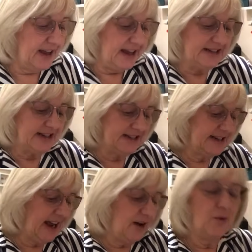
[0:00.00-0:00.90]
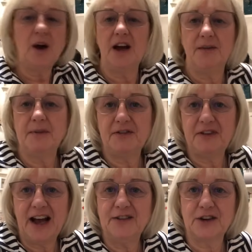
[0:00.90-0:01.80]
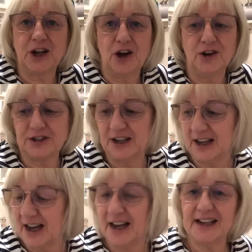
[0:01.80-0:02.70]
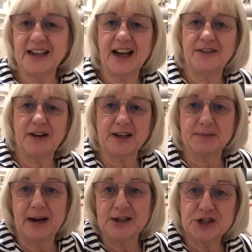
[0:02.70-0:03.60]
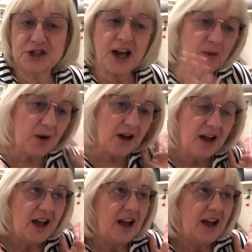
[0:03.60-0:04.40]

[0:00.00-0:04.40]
It is now 5 o'clock. I have had my shower.